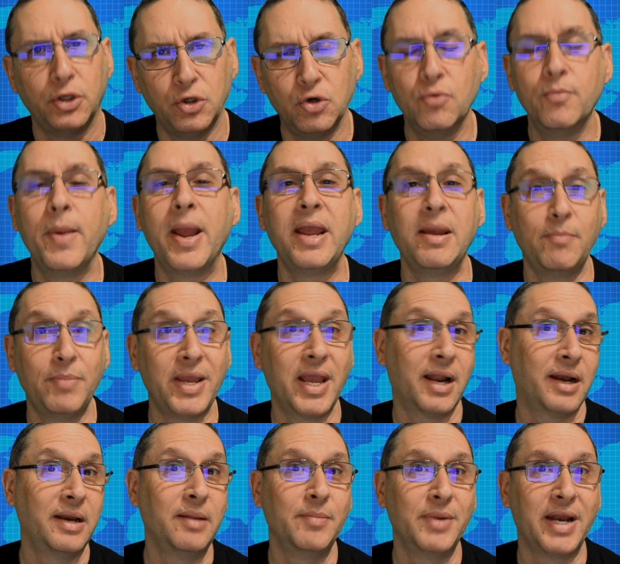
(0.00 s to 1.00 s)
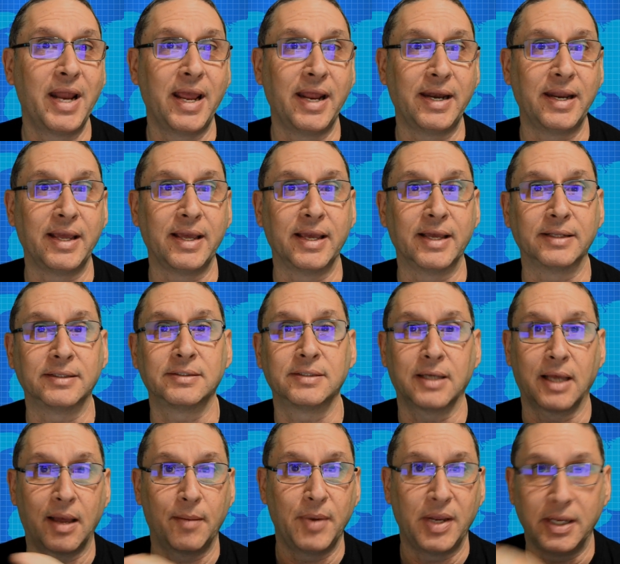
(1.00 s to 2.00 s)
you may be eliminating it.
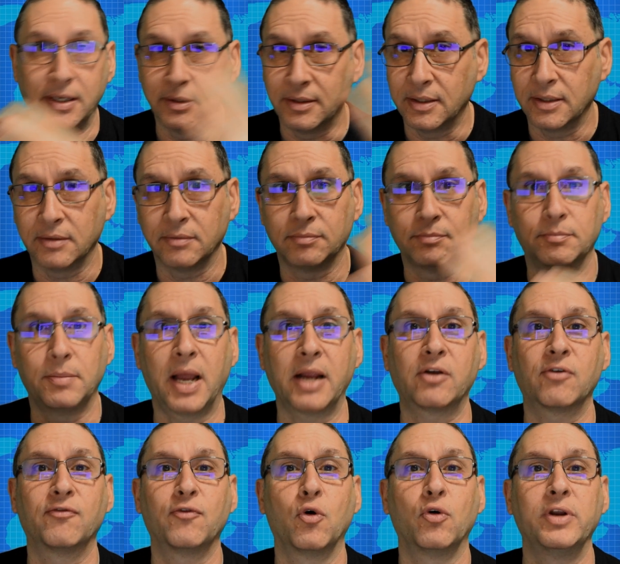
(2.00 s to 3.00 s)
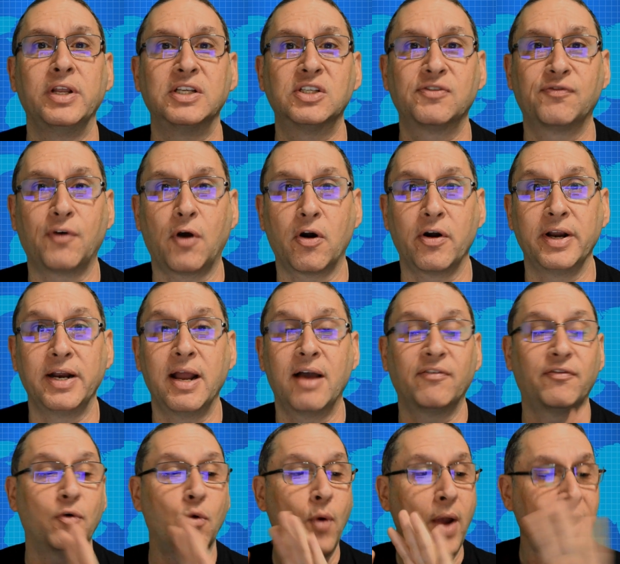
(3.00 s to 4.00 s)
I mean, the microphone is far
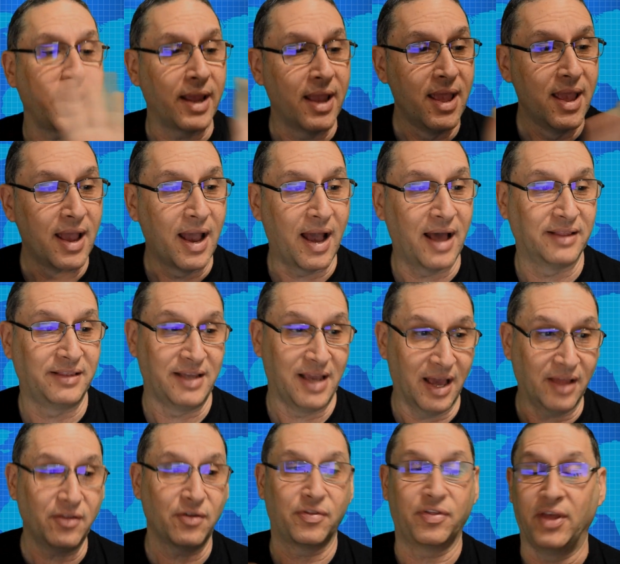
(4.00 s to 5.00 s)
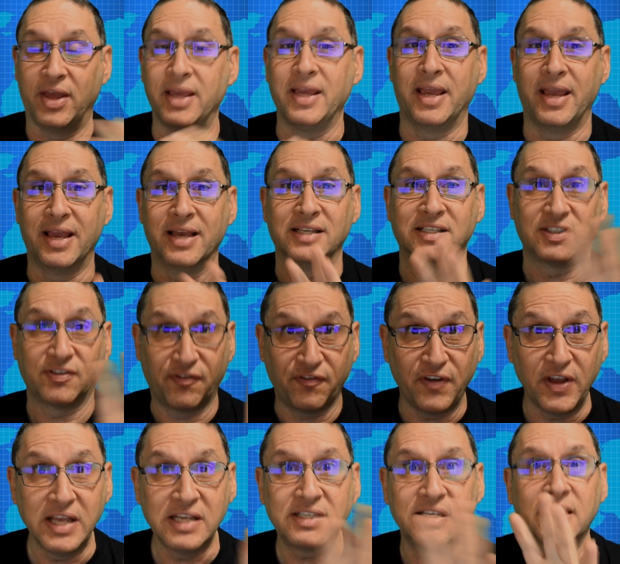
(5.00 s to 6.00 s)
enough away. Uh, the other thing is
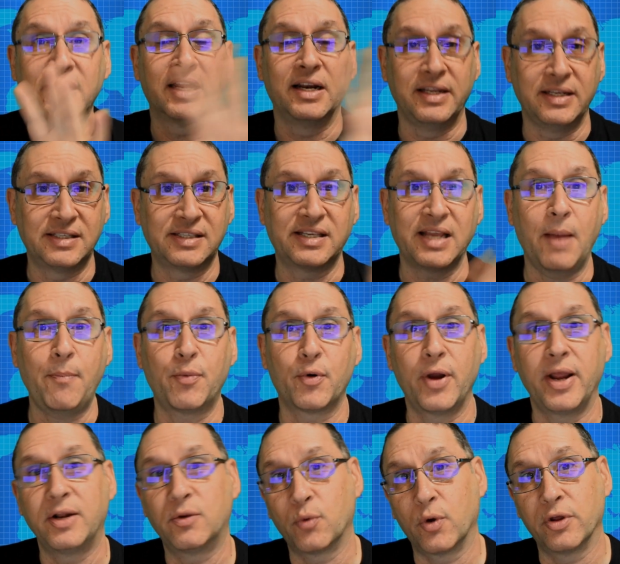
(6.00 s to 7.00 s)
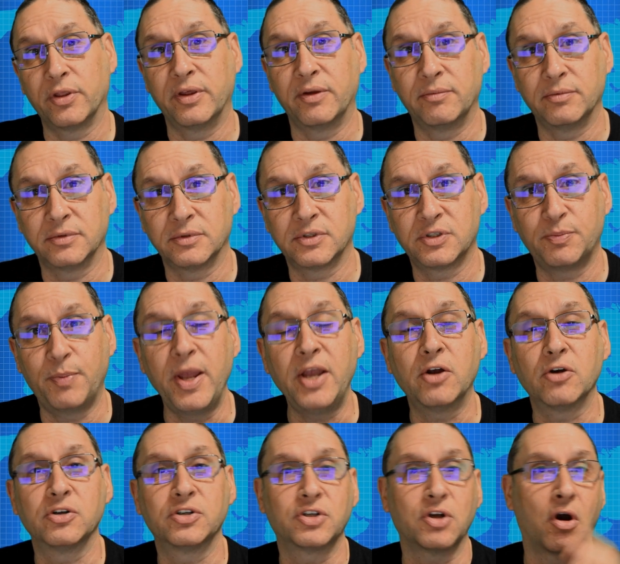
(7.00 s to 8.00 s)
physically separate where the
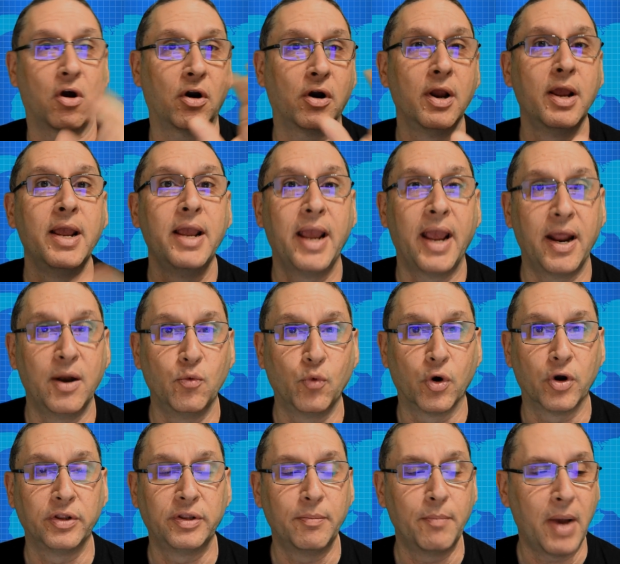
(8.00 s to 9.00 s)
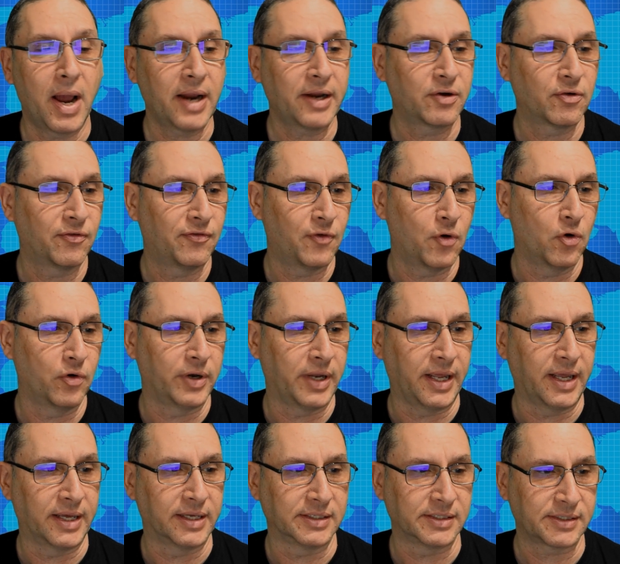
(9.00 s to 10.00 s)
speakers are and where the microphone
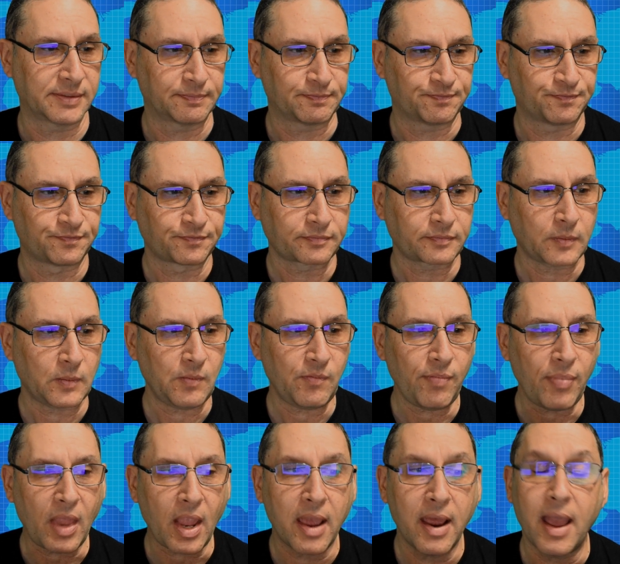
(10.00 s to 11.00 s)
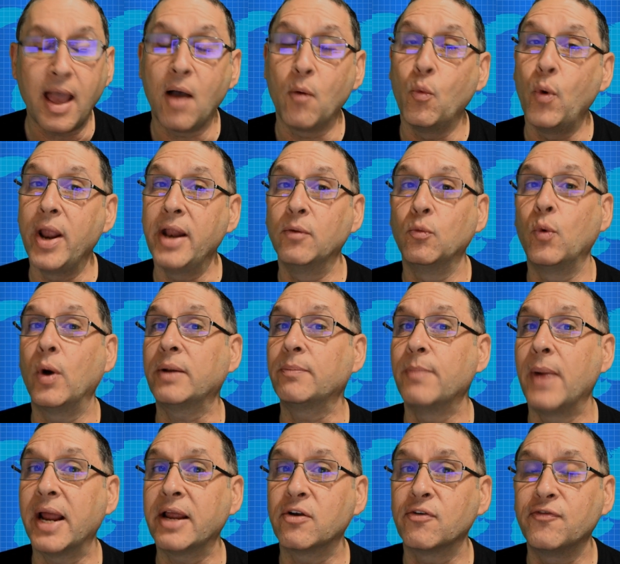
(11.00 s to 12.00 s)
is. Uh, when,
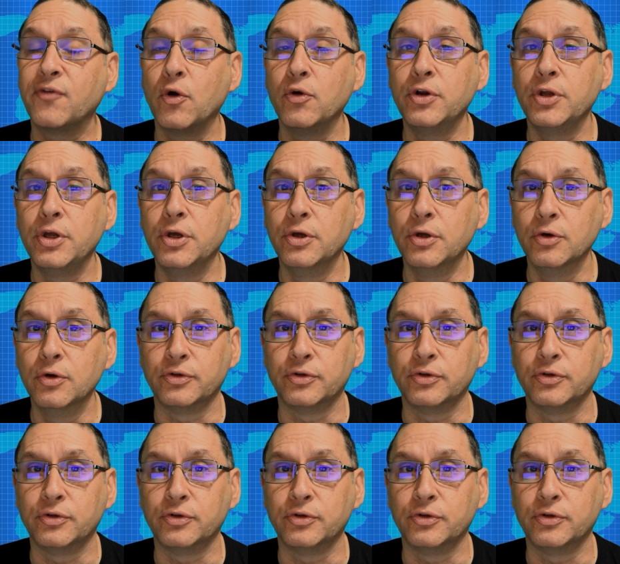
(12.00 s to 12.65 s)
what microphone do you